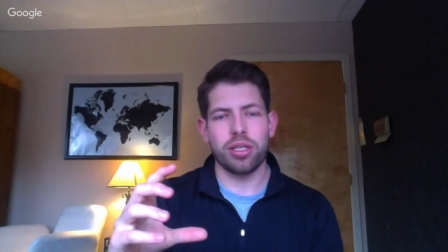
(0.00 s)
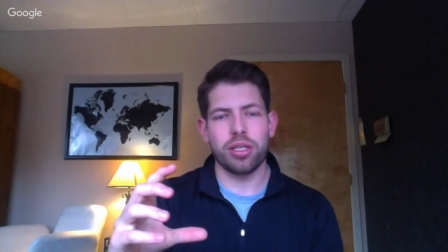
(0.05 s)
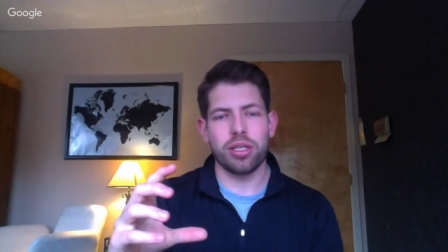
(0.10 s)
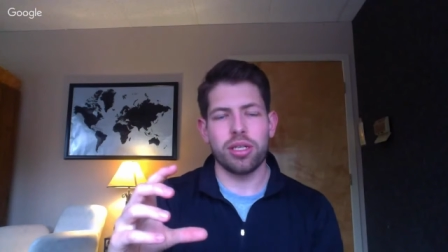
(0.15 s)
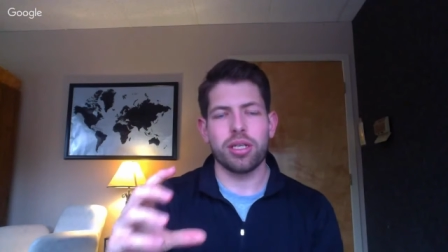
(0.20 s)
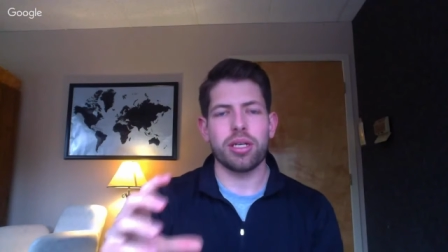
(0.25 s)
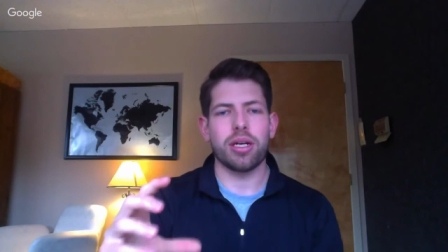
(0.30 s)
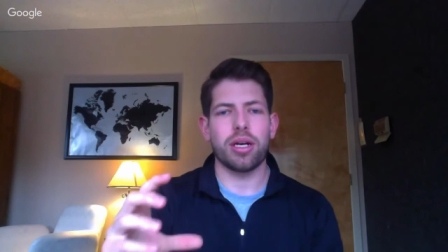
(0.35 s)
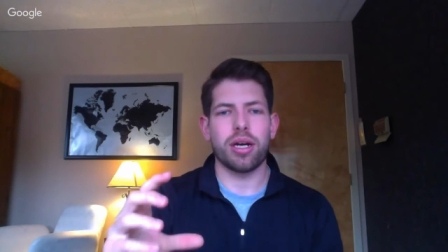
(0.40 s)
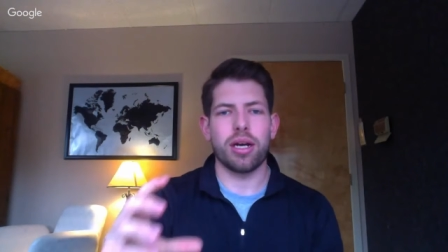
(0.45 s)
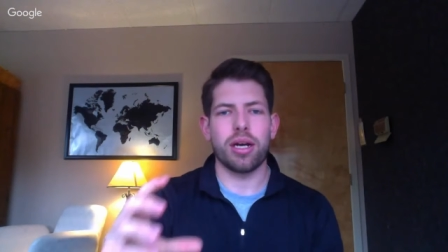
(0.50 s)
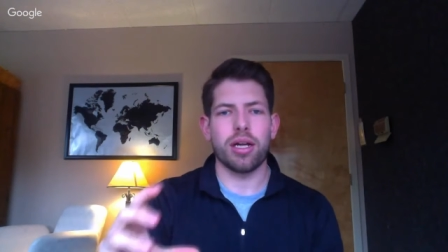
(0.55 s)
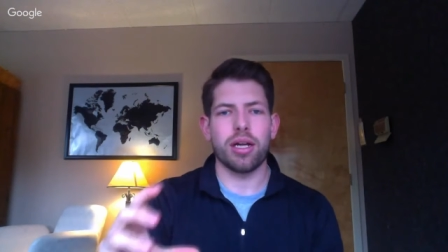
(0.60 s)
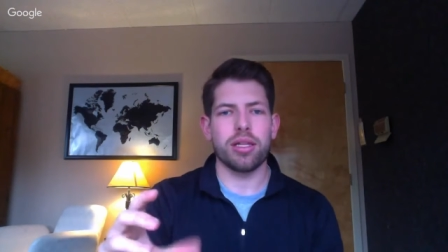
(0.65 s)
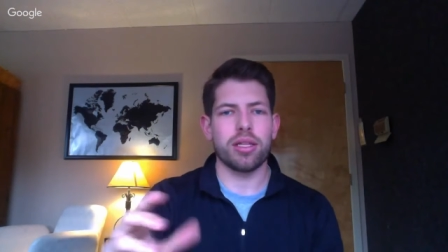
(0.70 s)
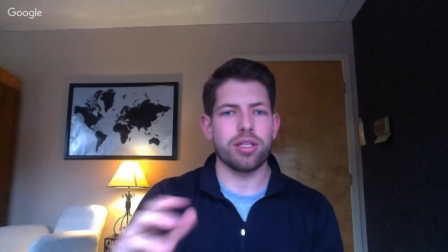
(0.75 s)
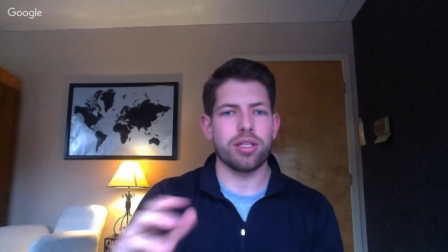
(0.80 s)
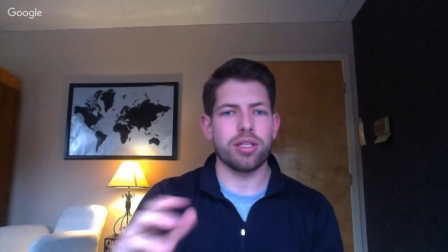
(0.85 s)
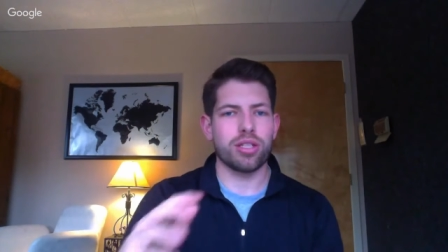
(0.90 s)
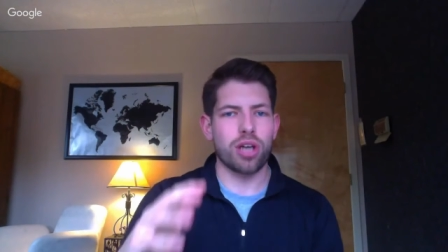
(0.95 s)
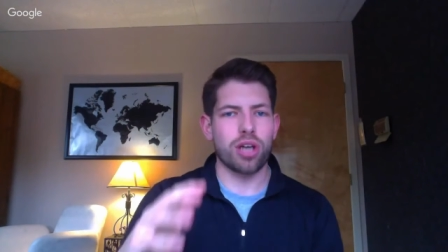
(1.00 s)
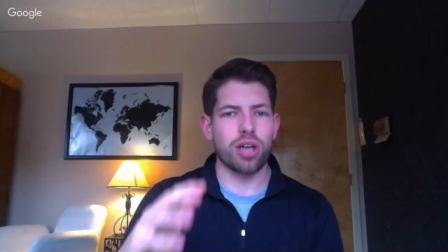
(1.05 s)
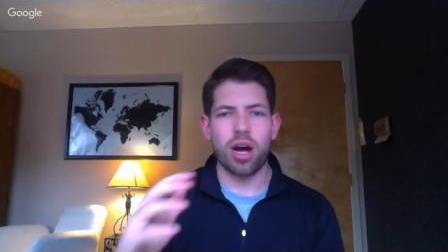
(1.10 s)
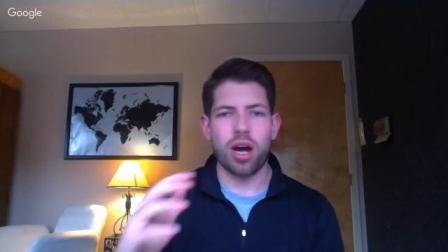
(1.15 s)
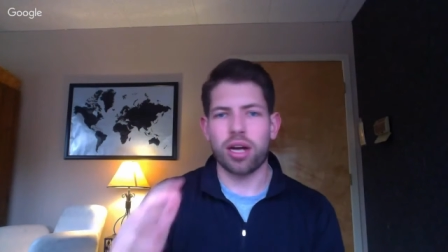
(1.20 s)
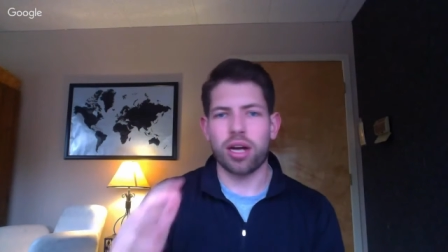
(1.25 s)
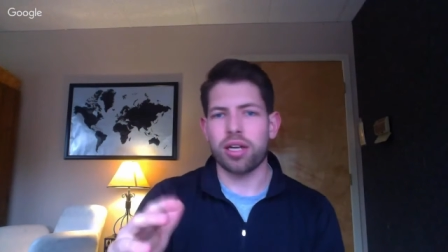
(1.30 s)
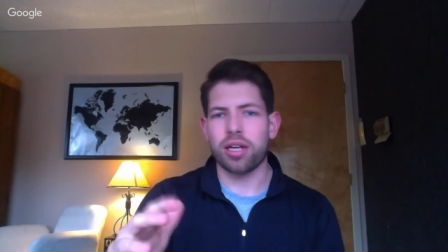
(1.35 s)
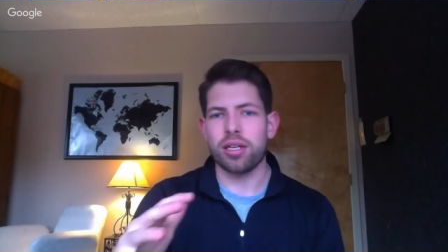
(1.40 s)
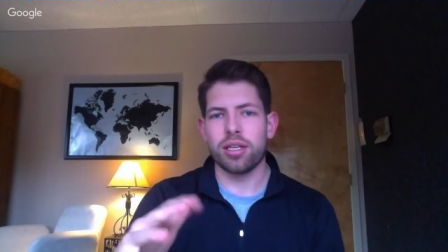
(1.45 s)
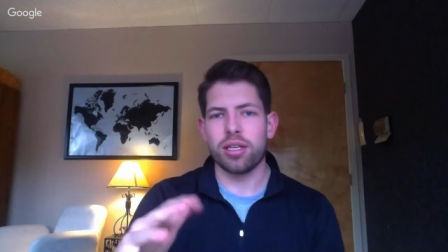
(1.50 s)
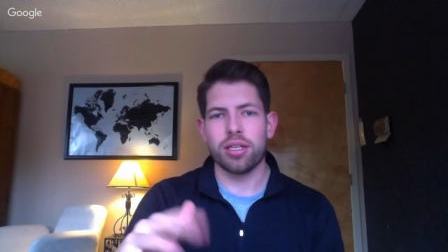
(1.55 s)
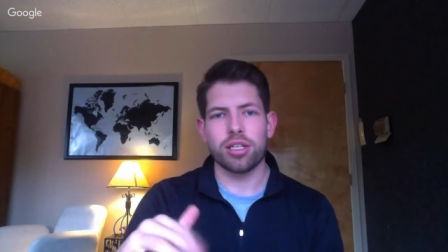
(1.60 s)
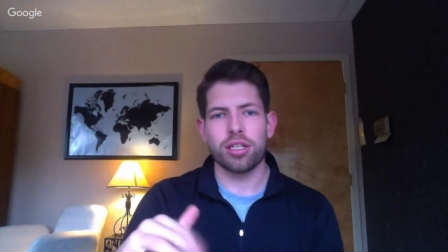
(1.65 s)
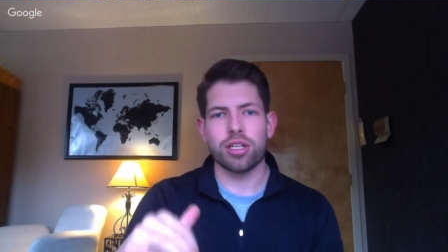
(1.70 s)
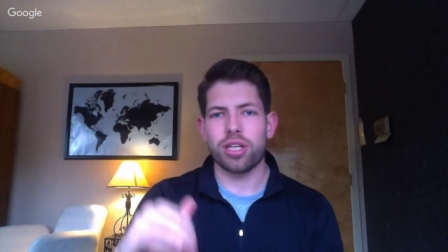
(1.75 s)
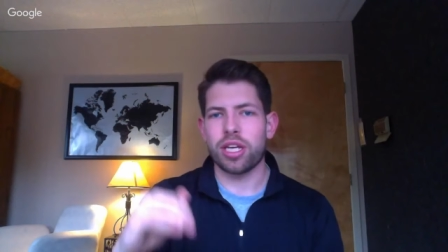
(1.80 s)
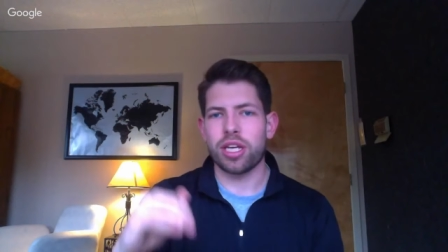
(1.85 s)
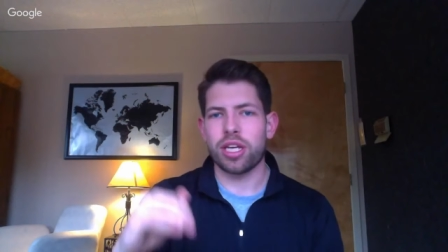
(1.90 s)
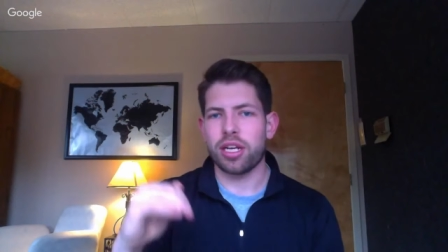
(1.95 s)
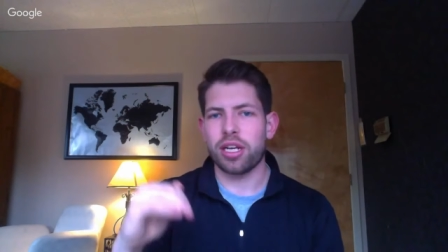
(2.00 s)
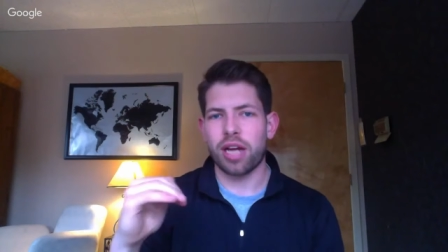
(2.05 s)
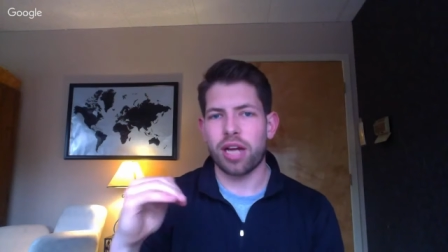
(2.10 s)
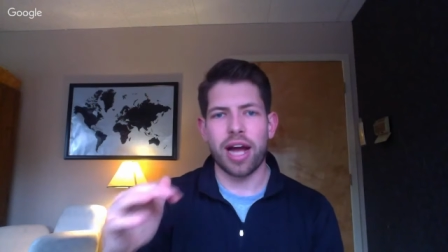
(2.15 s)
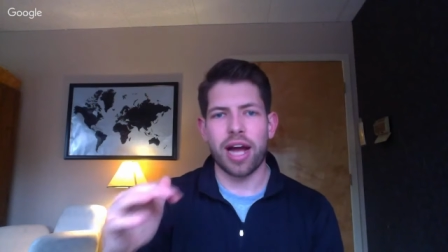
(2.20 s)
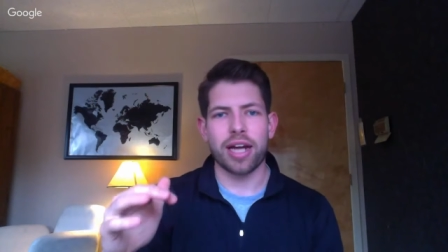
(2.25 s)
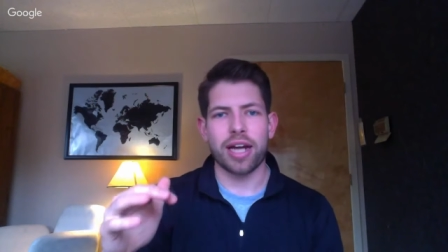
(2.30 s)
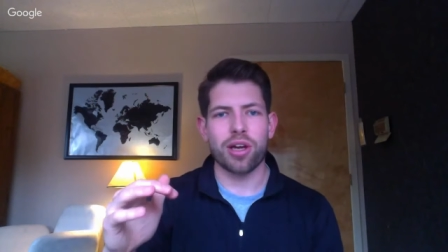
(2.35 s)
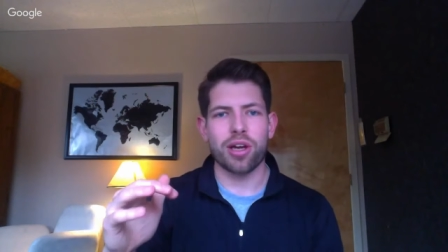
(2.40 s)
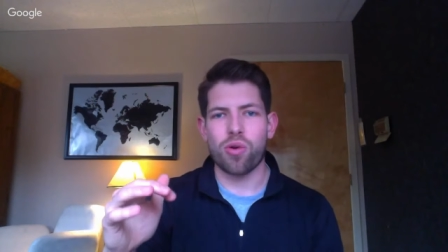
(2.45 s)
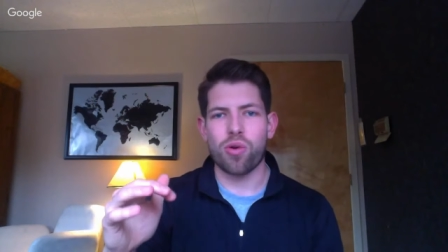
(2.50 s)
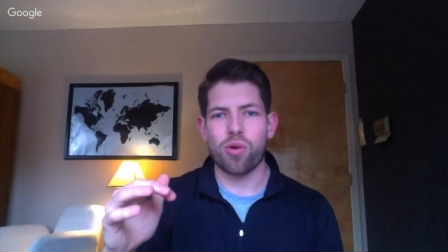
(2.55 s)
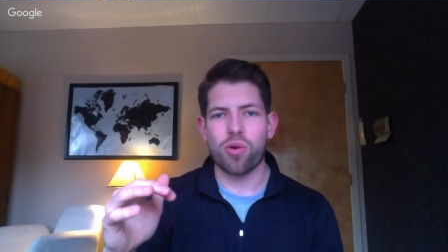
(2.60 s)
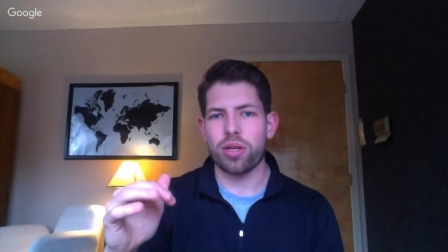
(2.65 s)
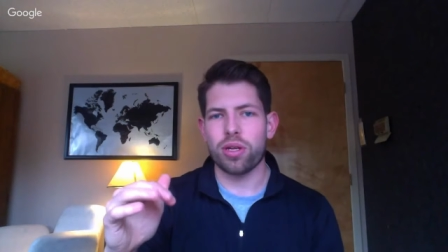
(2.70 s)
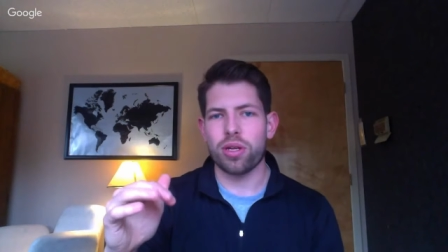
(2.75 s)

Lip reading: The talk could hit a high note,